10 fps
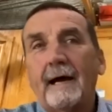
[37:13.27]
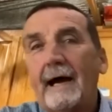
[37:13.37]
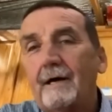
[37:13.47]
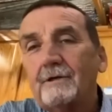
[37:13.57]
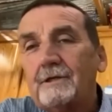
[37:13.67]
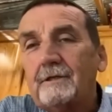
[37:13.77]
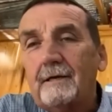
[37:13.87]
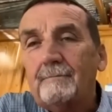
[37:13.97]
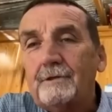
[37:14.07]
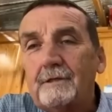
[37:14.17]
out
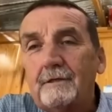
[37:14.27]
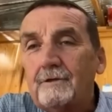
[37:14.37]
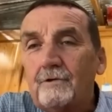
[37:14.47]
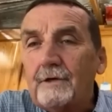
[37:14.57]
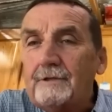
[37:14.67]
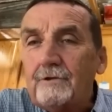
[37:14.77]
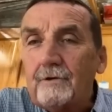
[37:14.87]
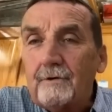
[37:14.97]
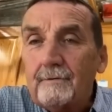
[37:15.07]
steps this creature.